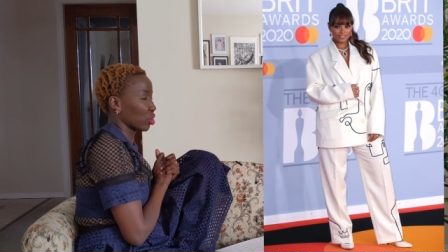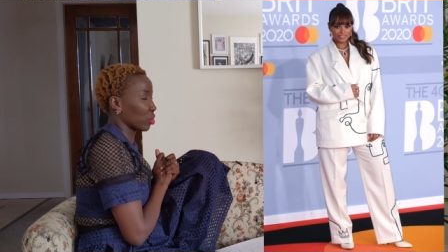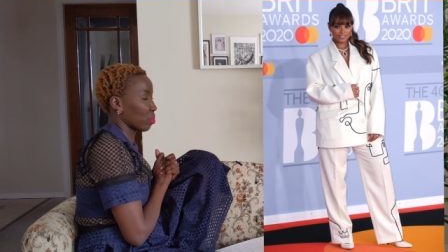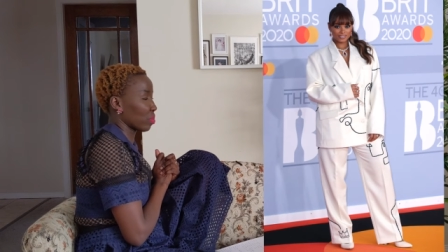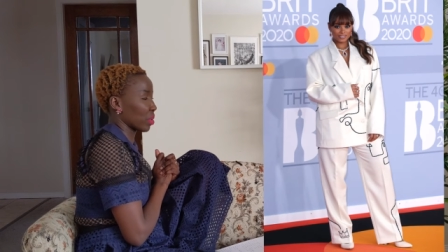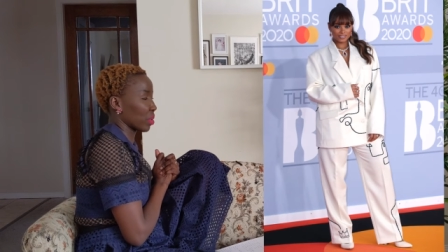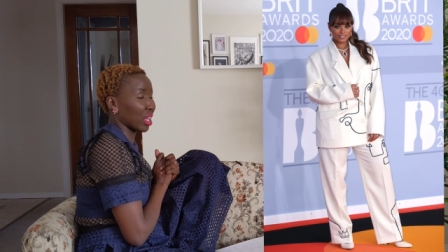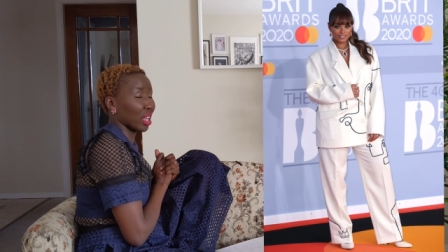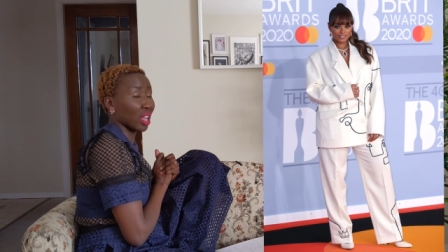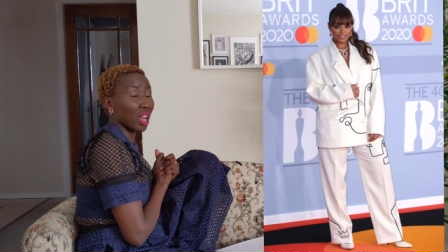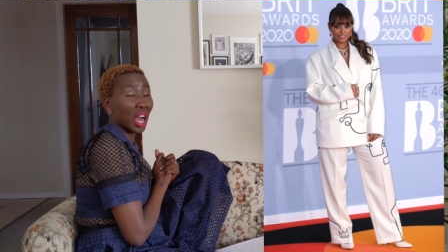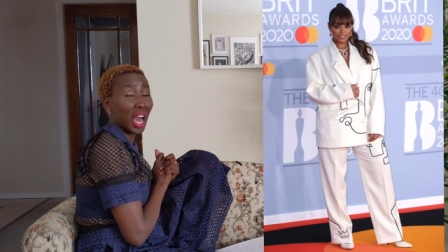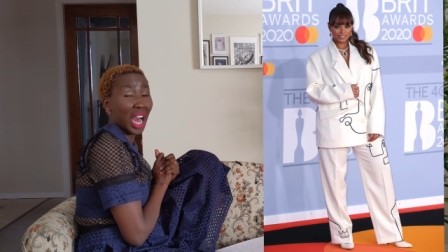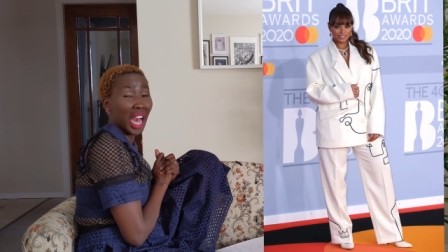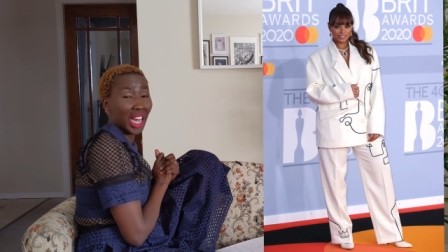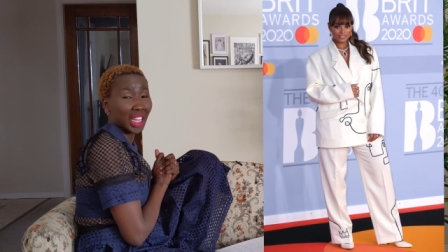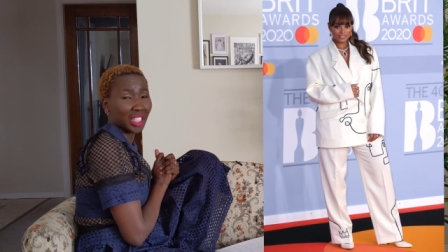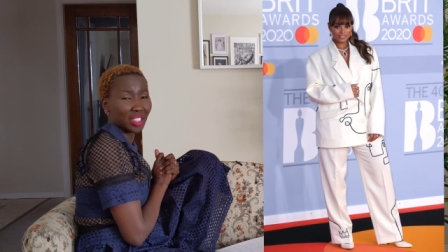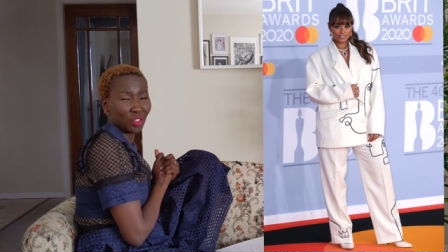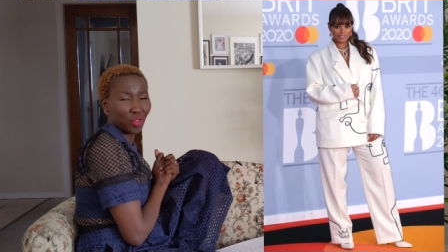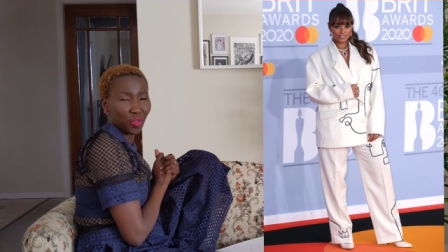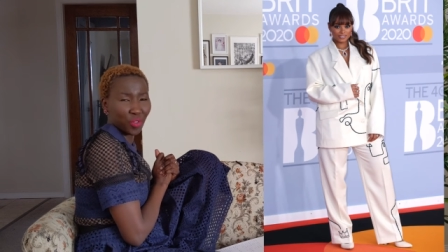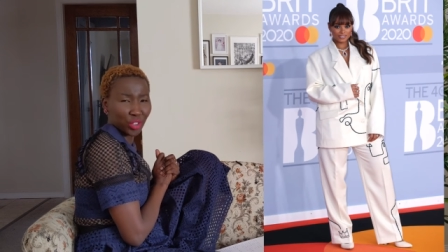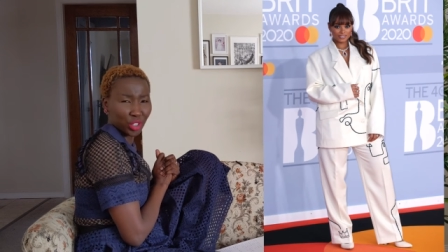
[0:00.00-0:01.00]
to be
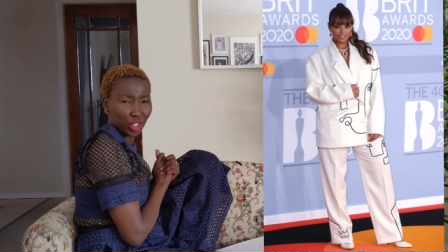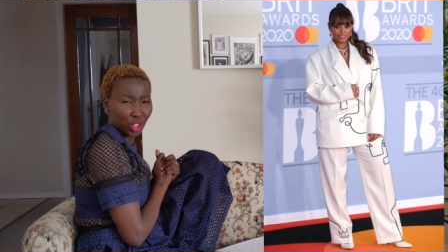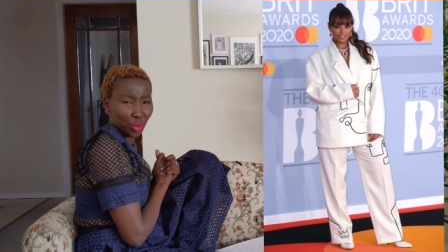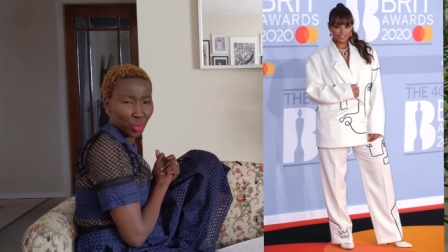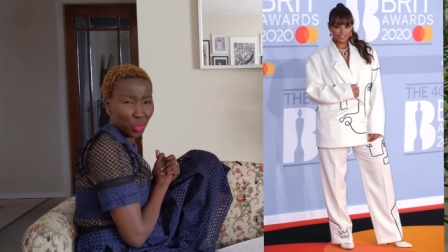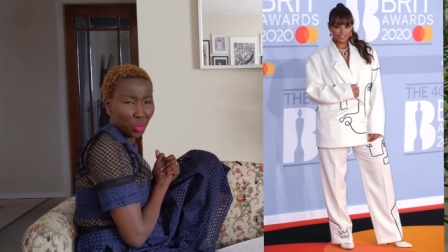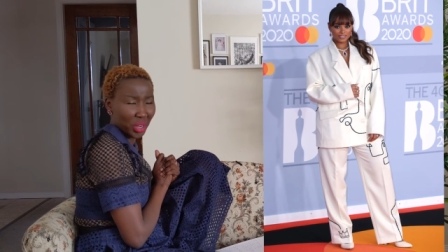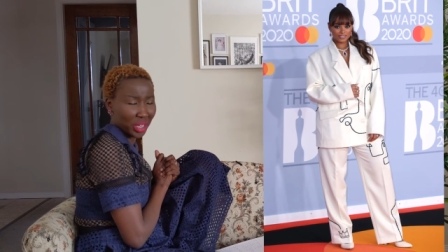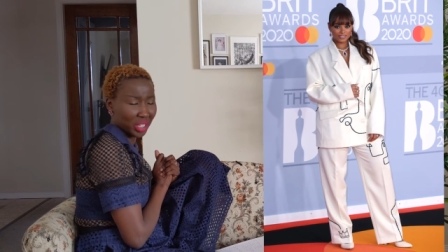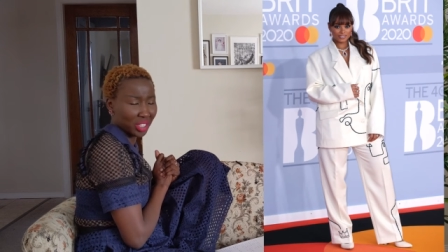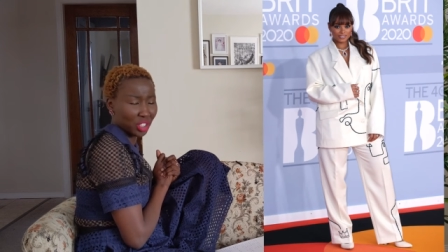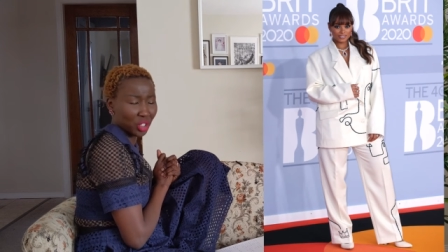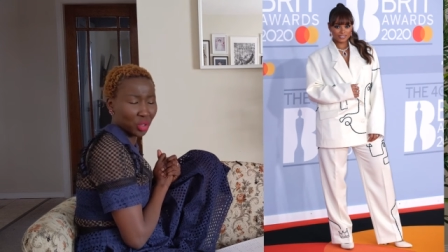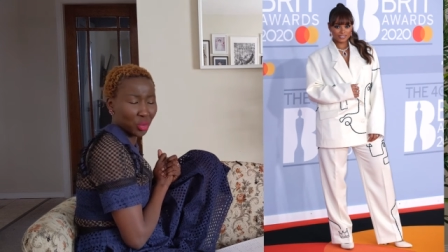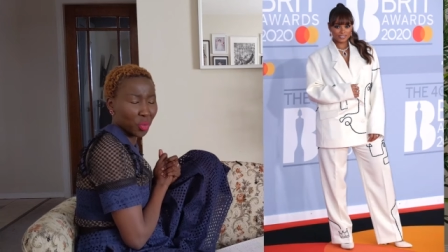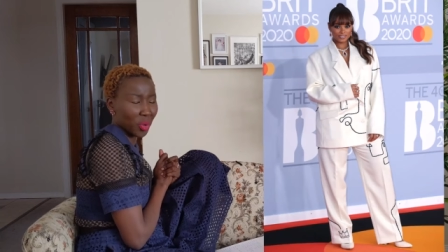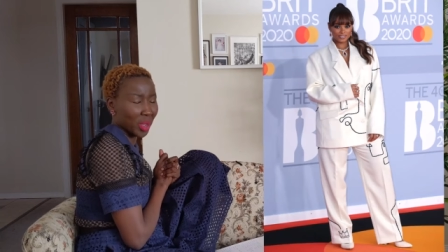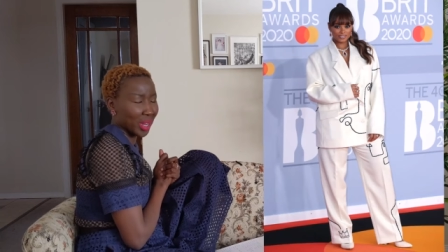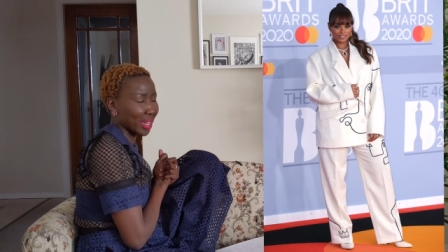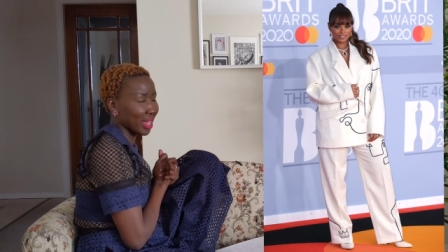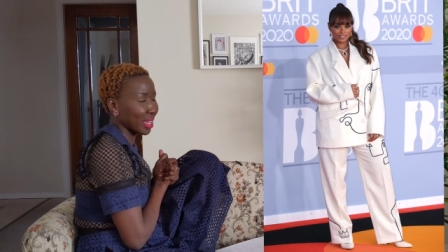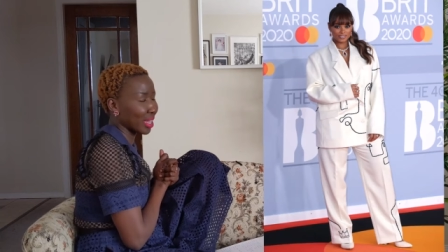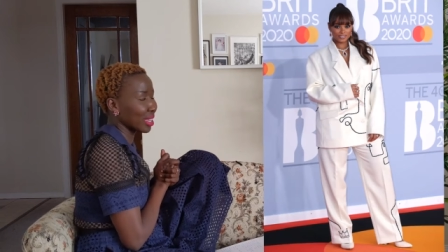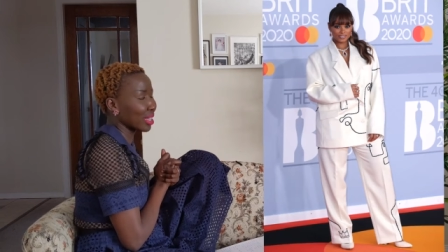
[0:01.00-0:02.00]
hot for
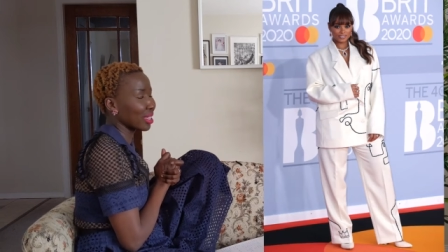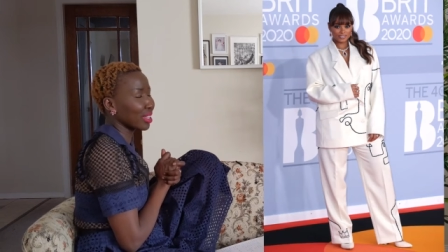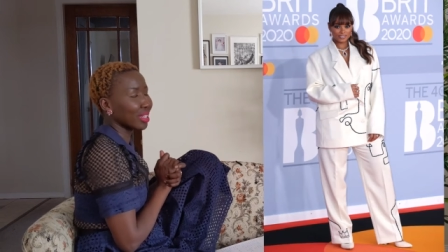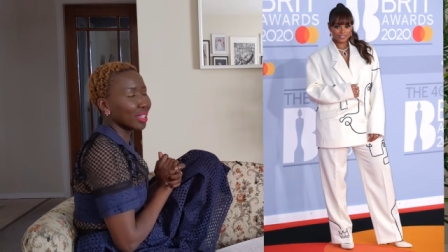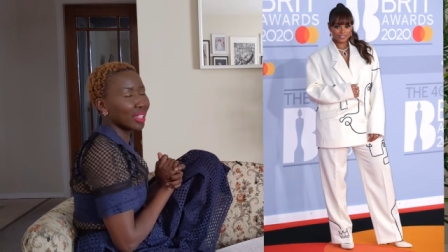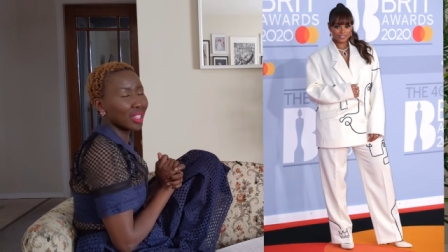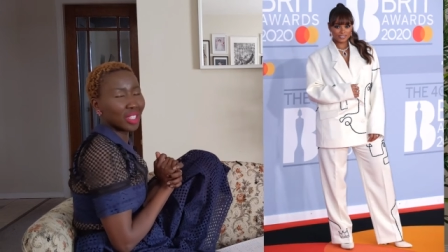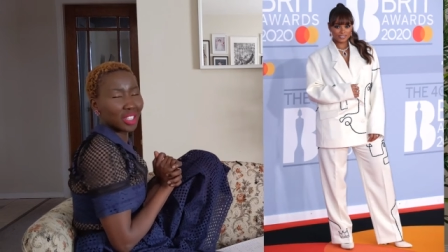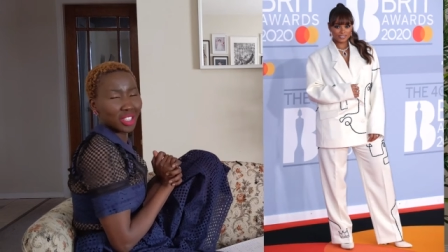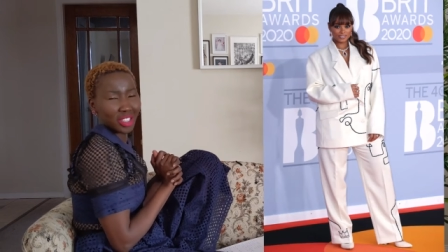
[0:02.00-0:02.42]
2020.